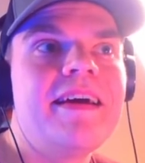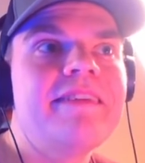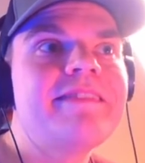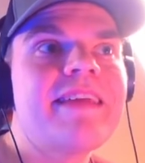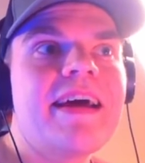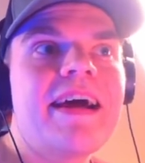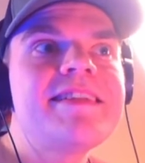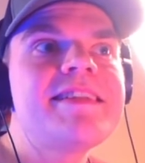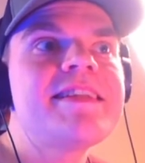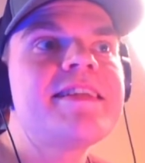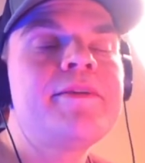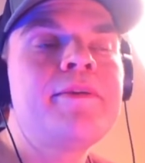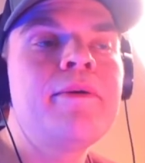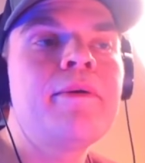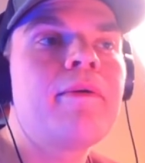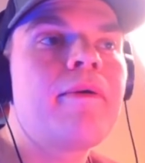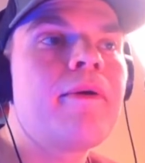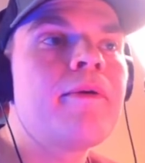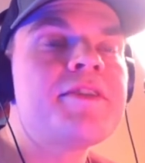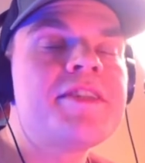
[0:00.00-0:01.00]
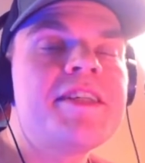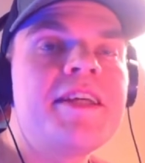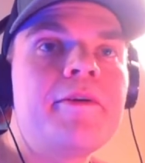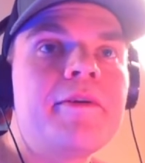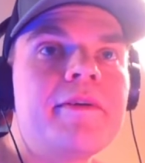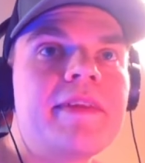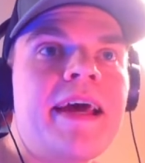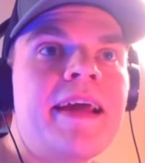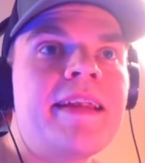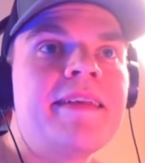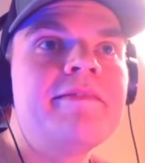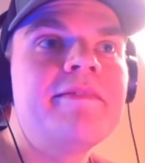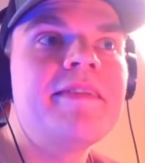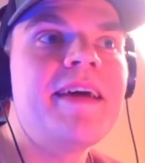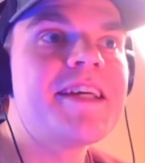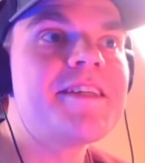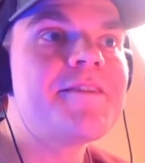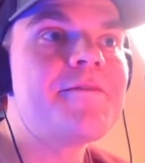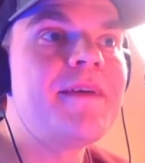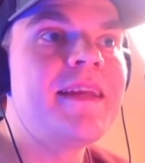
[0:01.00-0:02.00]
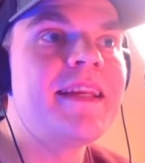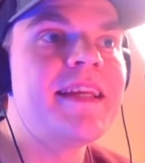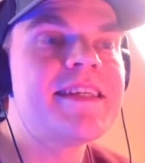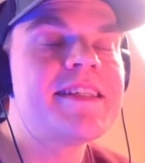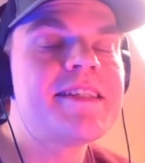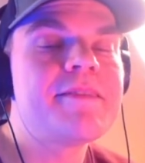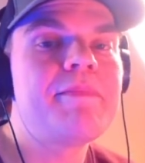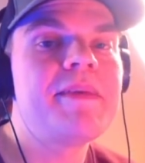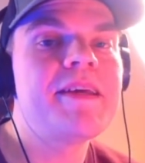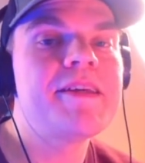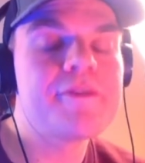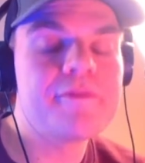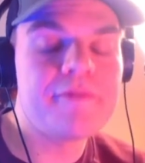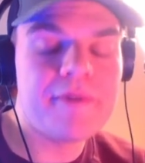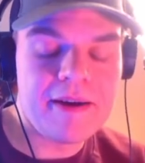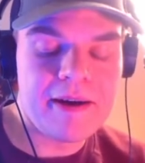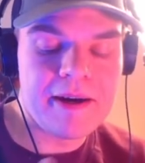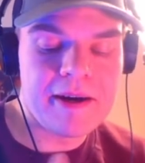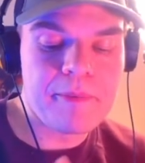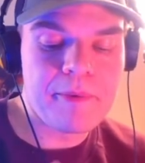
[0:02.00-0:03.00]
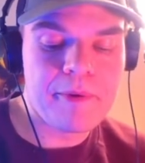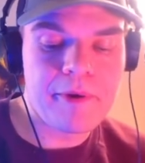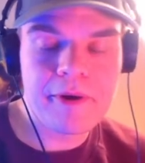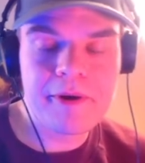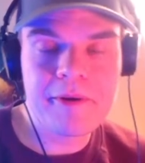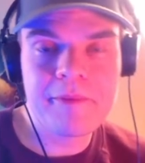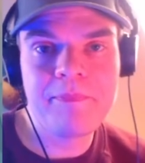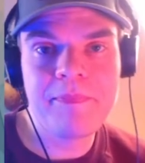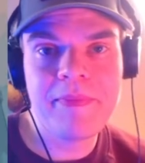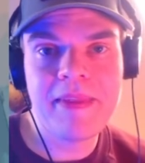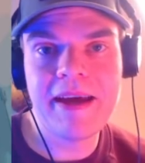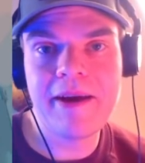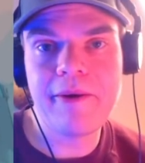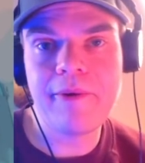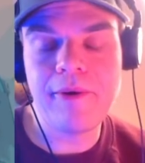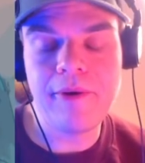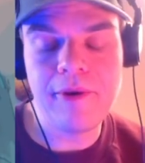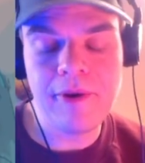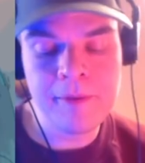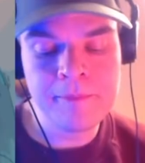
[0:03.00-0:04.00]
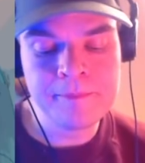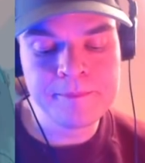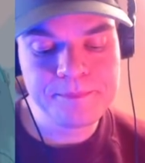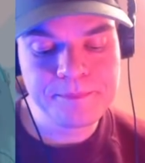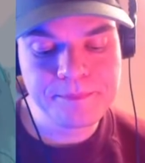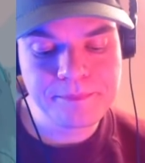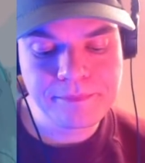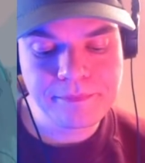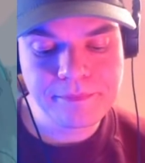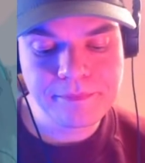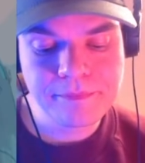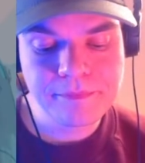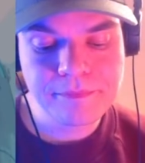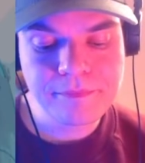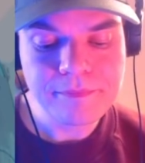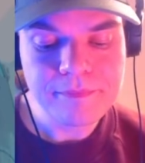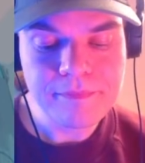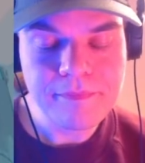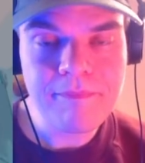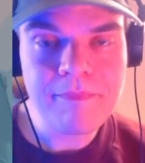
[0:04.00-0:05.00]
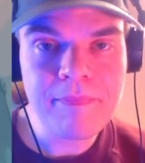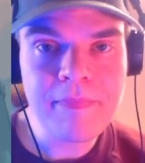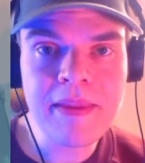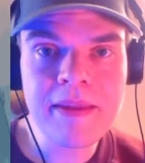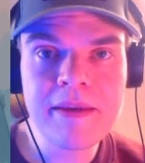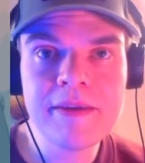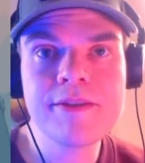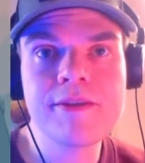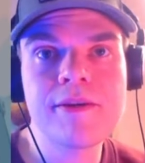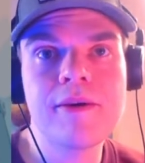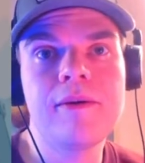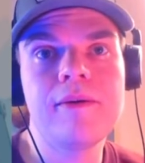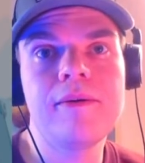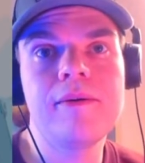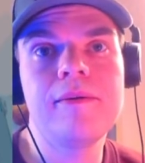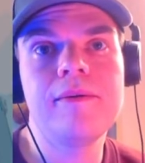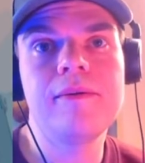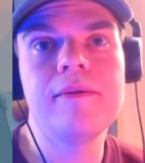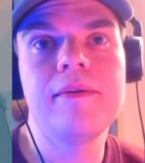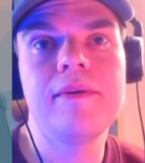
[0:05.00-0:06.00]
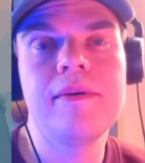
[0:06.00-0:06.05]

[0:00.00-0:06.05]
I just don't consider that as finished piece of artwork at all. So